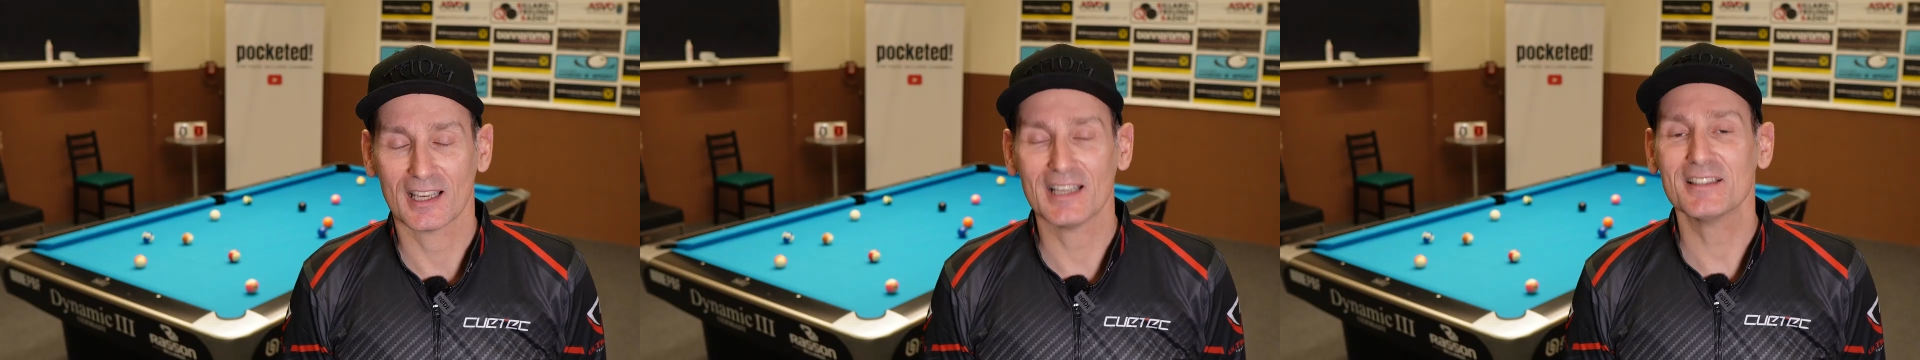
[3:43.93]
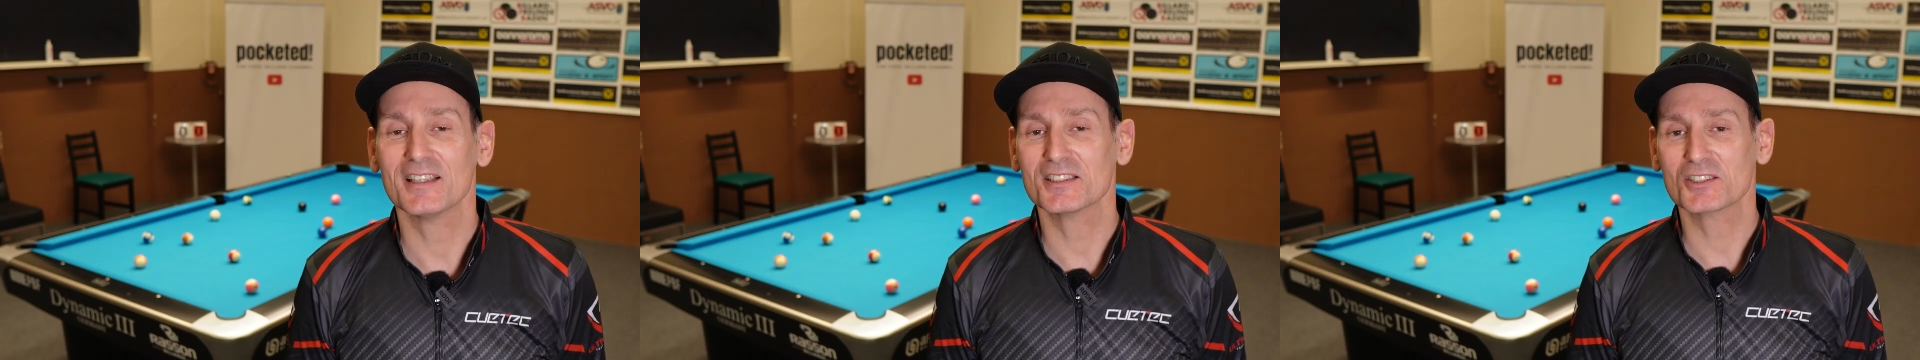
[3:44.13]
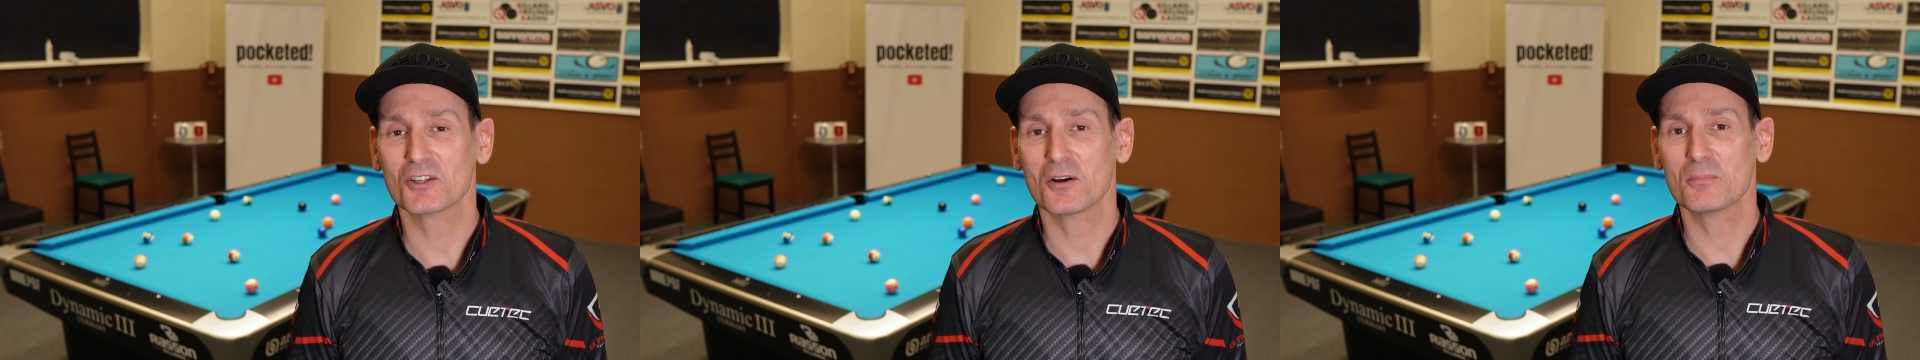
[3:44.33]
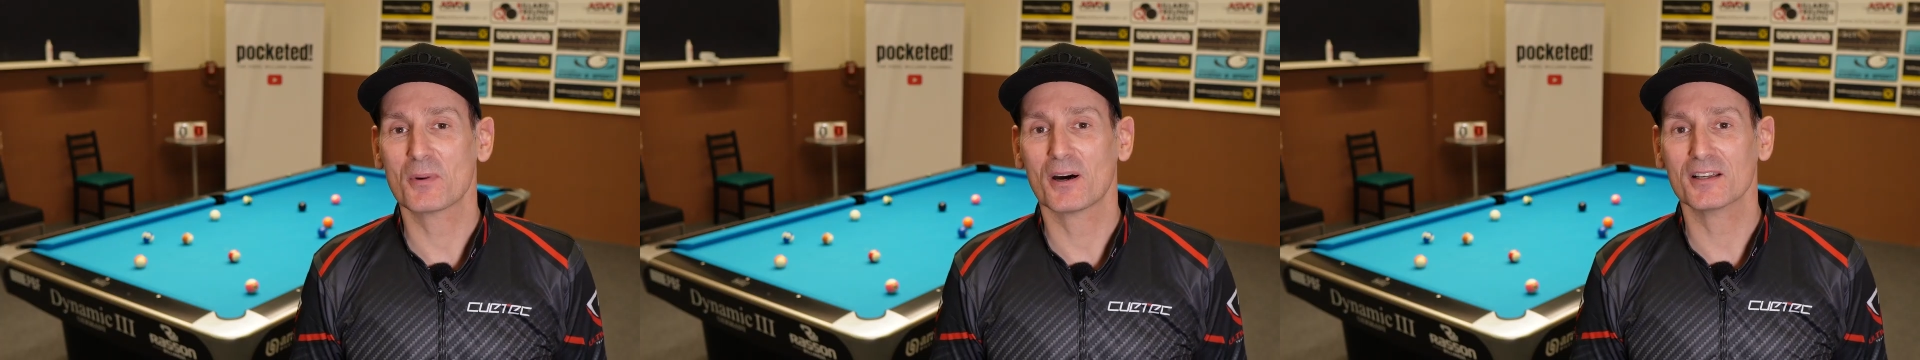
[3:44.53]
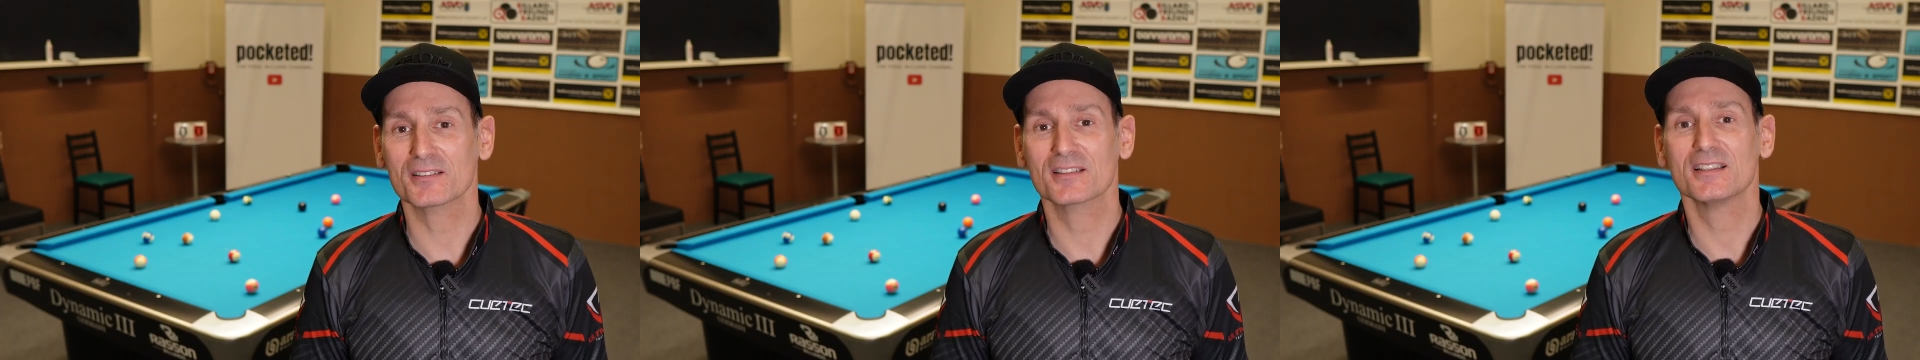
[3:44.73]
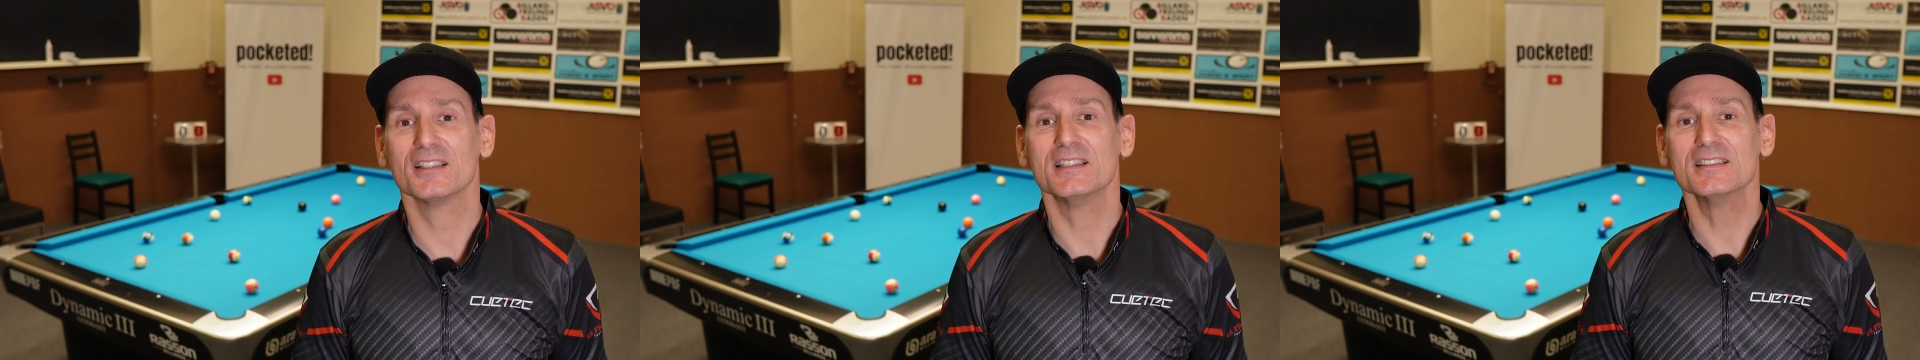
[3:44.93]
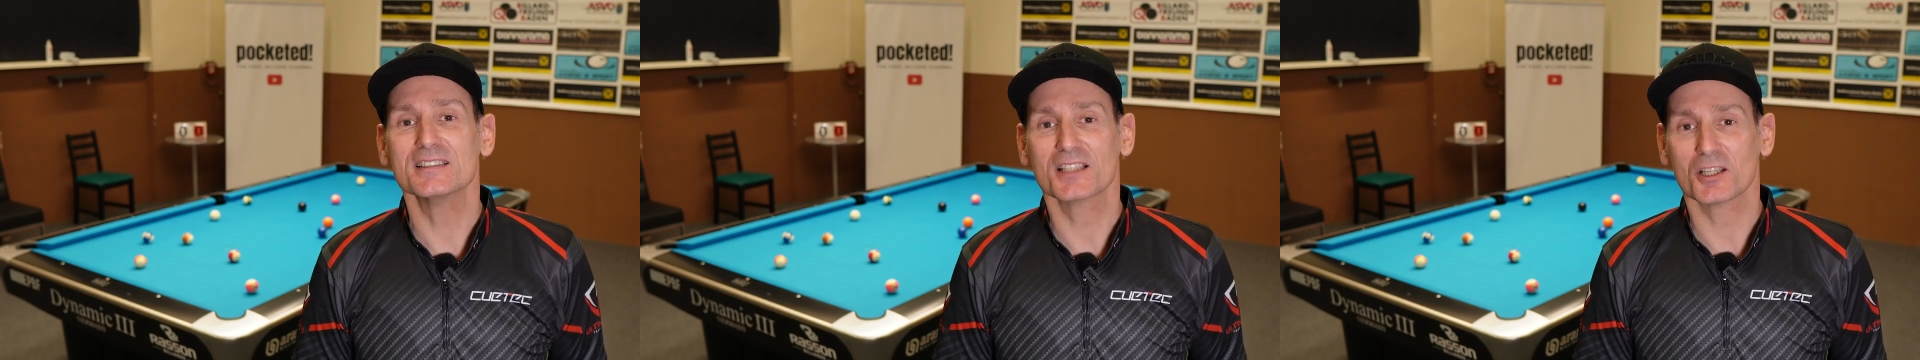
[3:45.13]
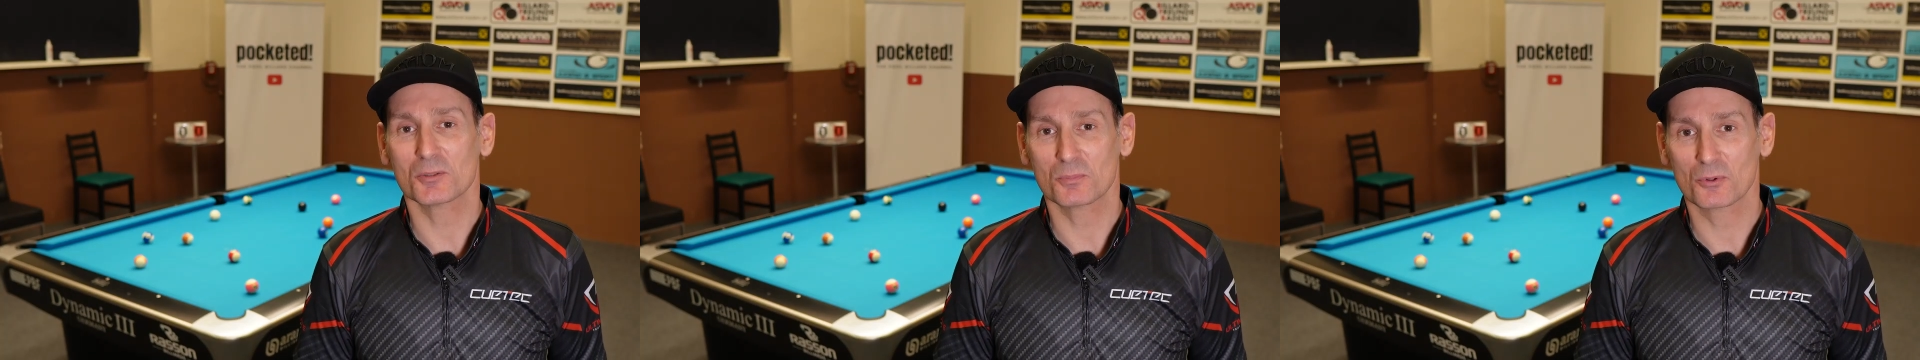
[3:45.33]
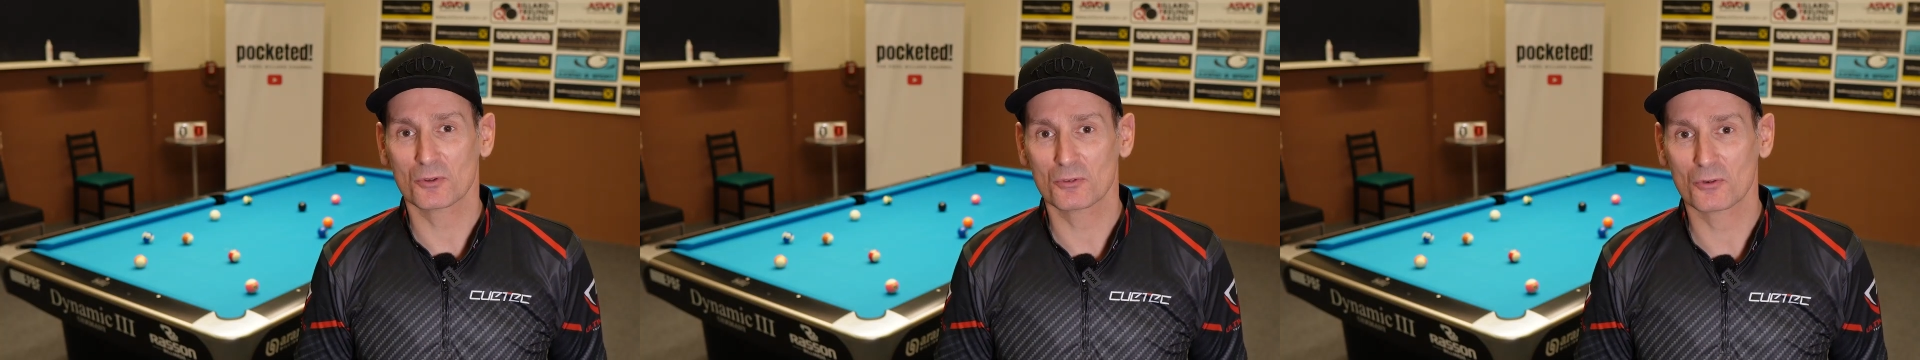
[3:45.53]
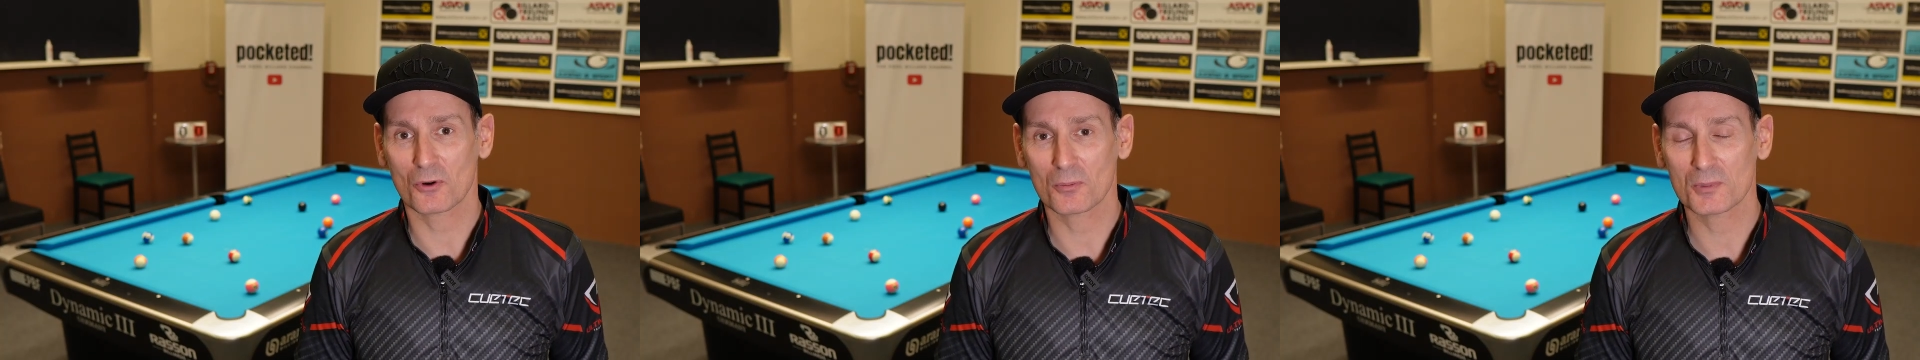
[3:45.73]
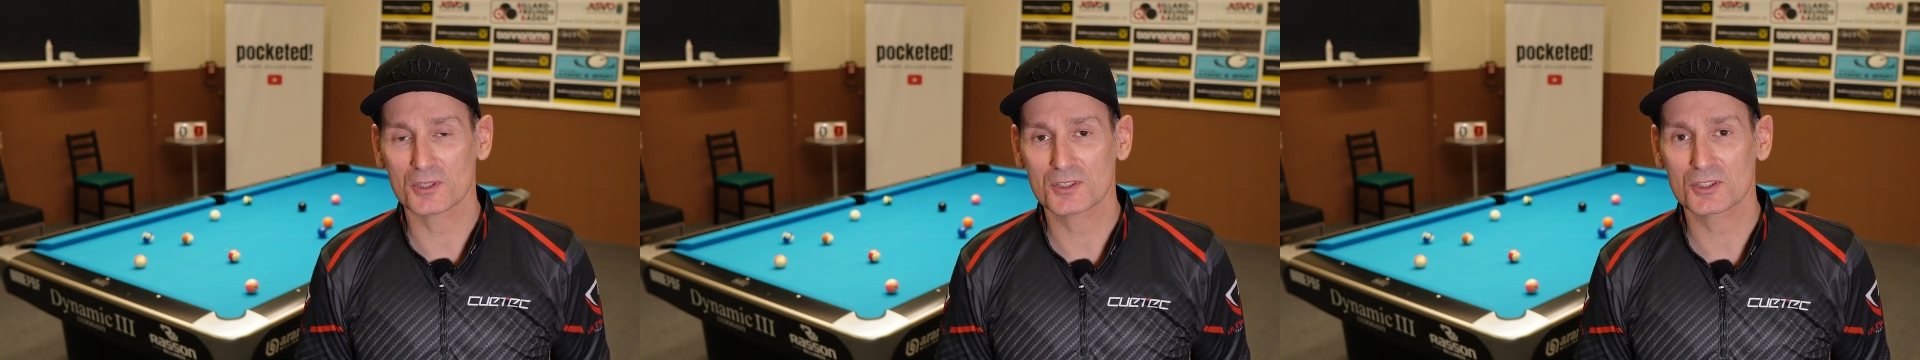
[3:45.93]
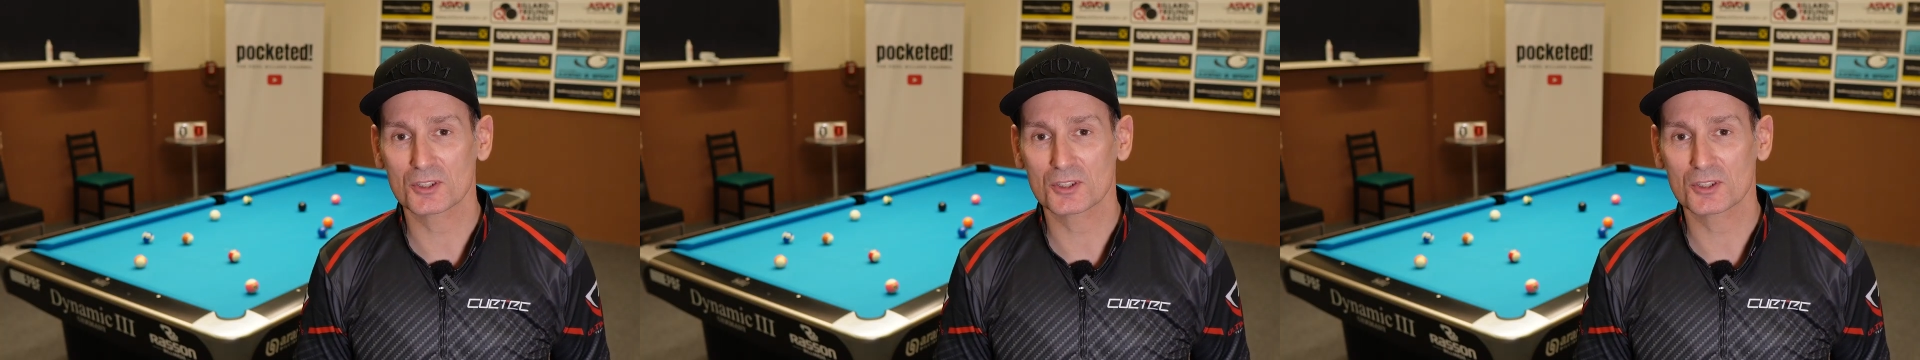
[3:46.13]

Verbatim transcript: And as our partner Insight Performance